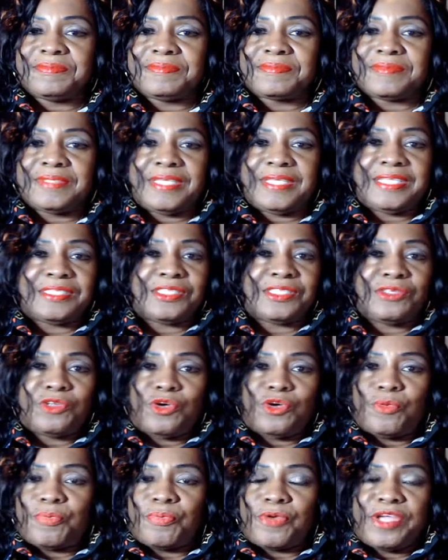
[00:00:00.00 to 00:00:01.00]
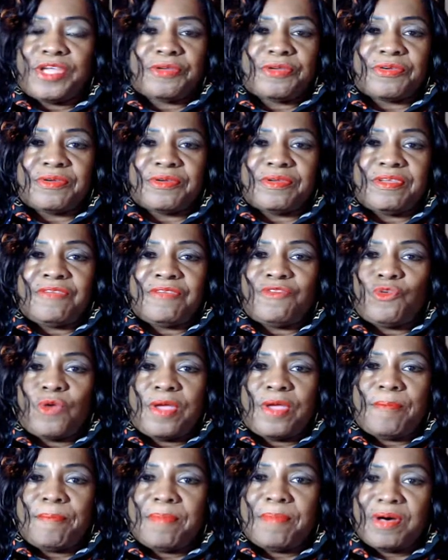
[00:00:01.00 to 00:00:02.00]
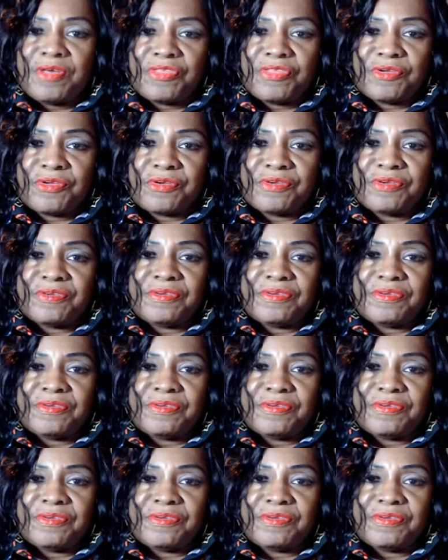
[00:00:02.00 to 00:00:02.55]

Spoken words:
It's a no-brainer. If you're a mother